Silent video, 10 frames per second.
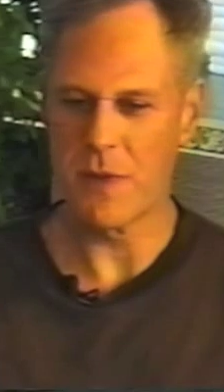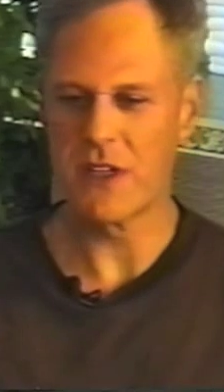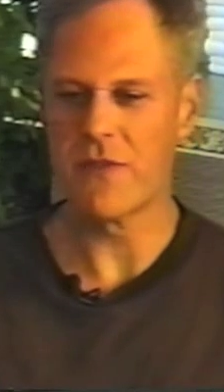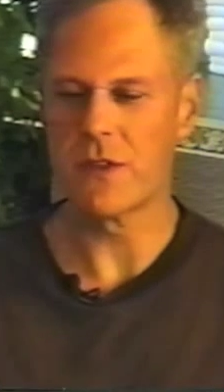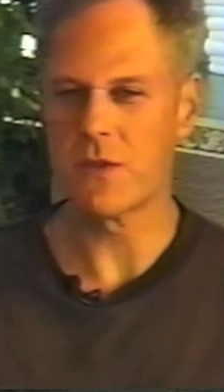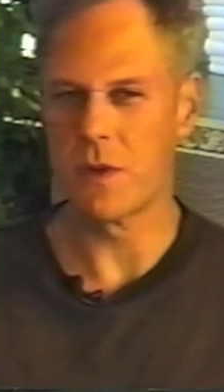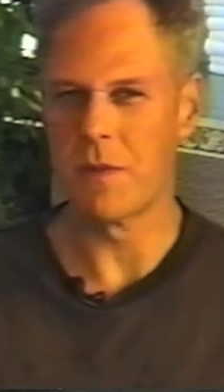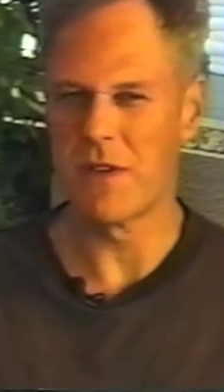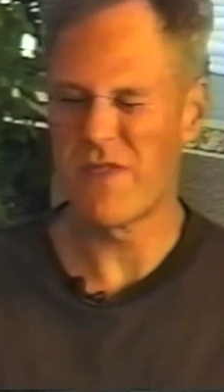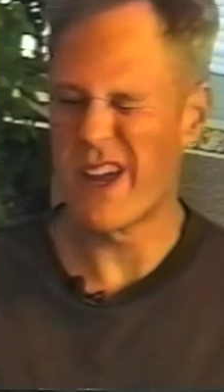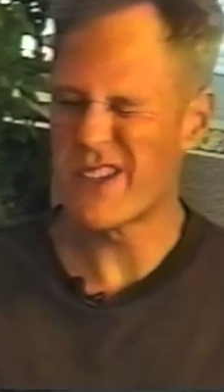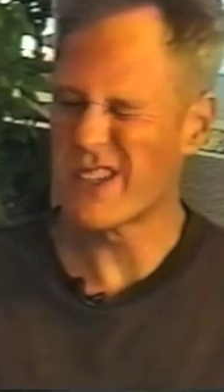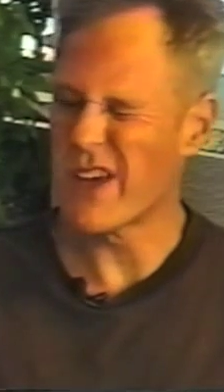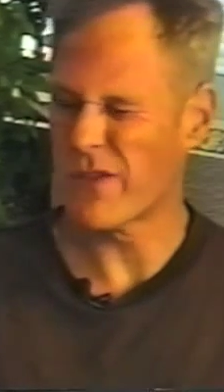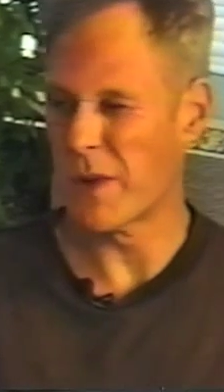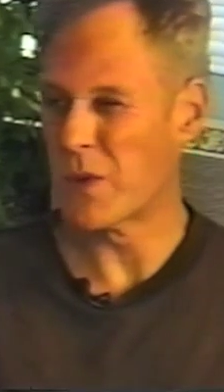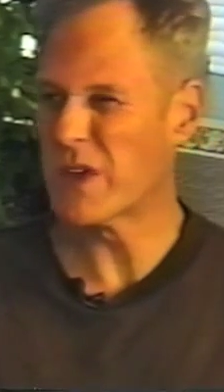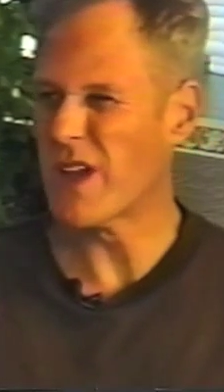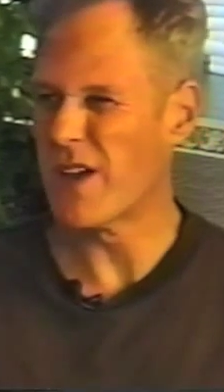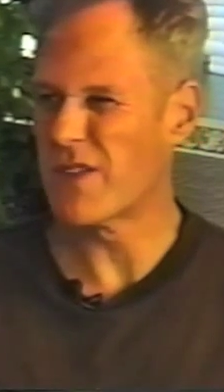difference between my fantasy life and my
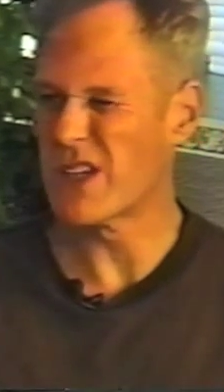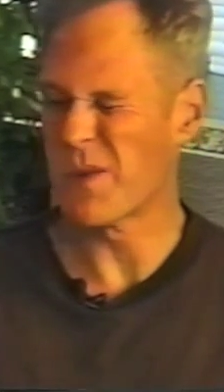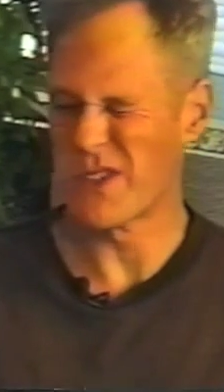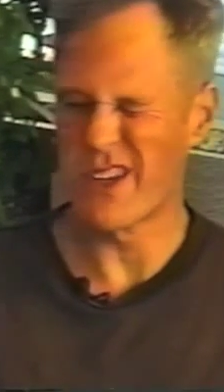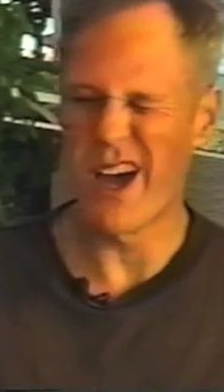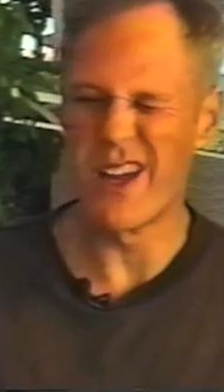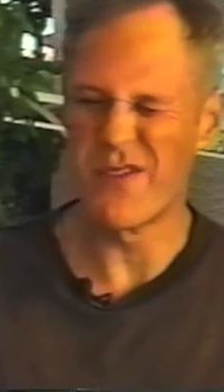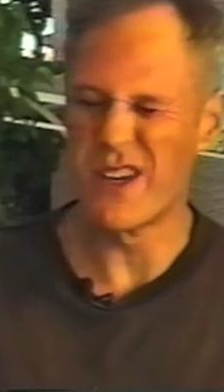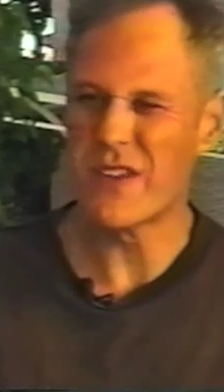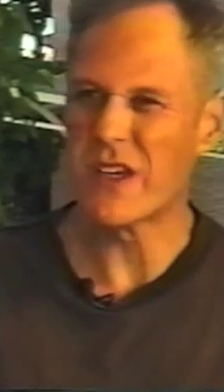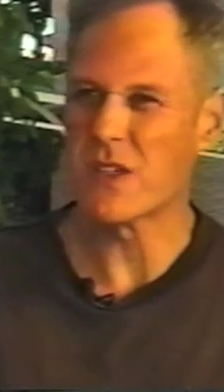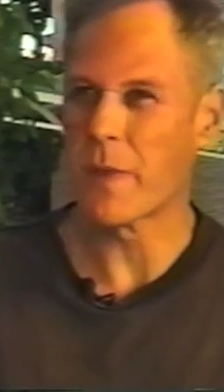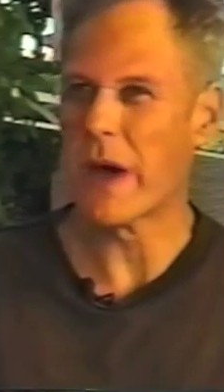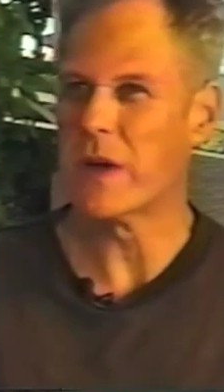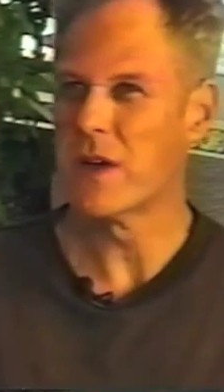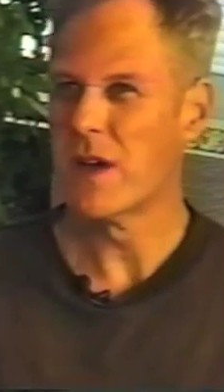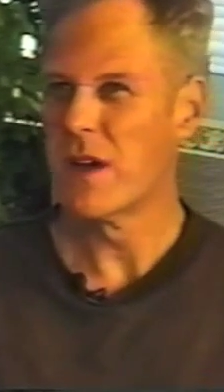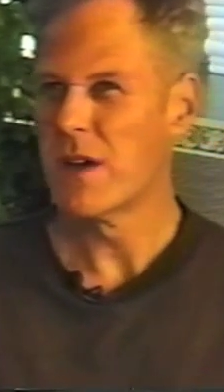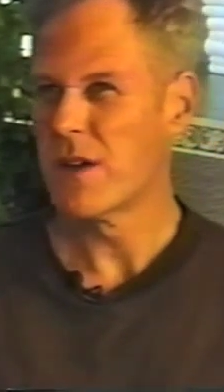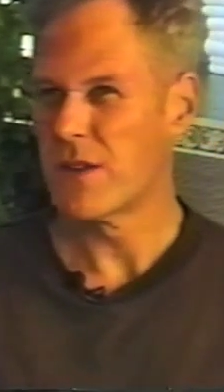real life, and I suppose Guide, if anything, is about
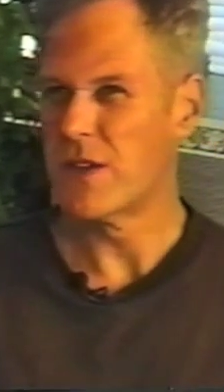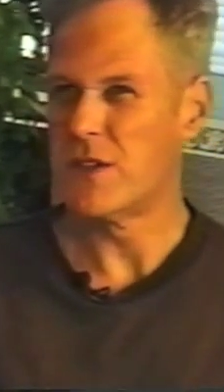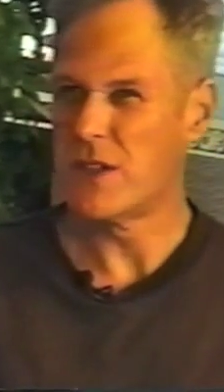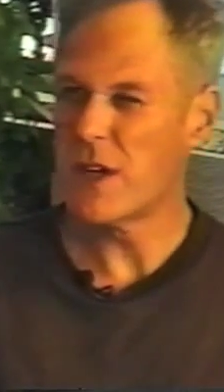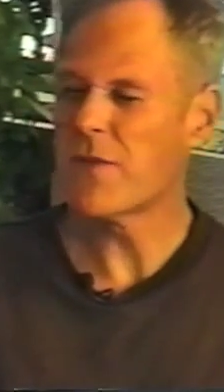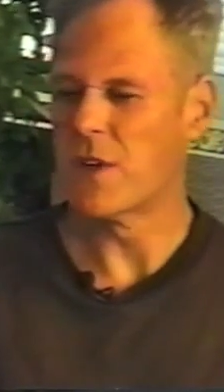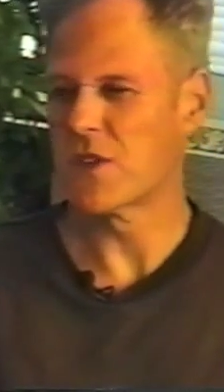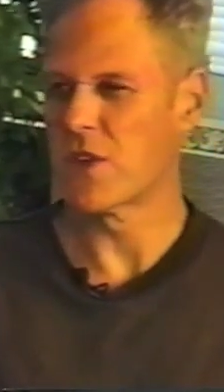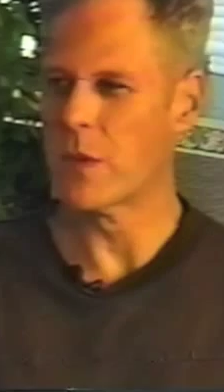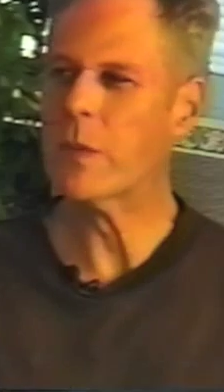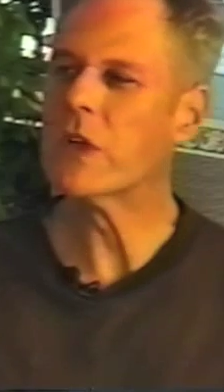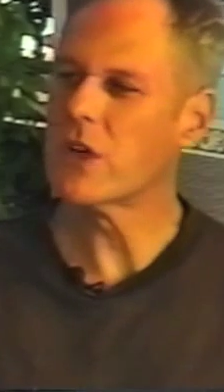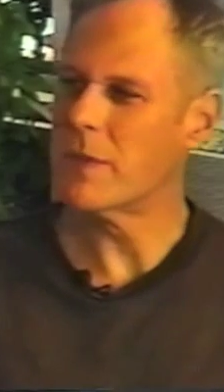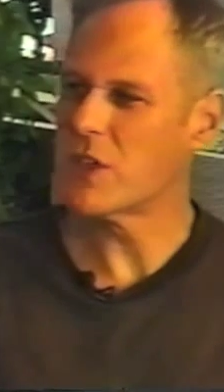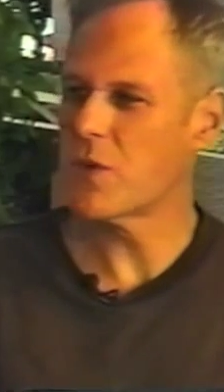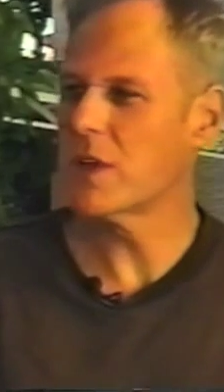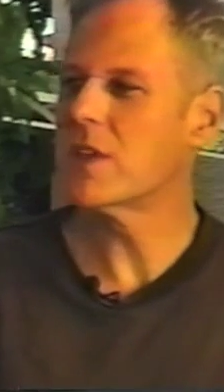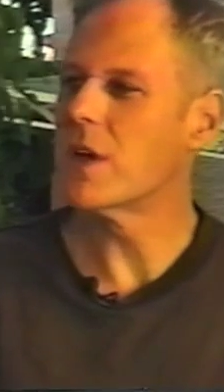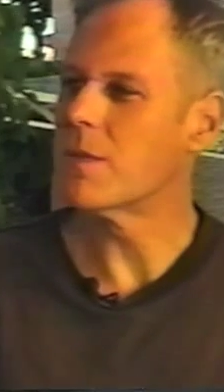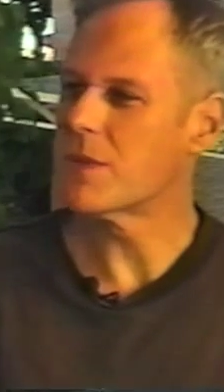the difference or the blur between
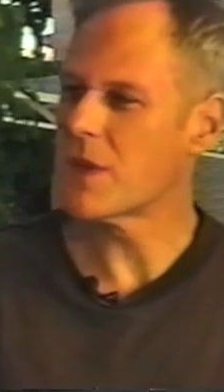them.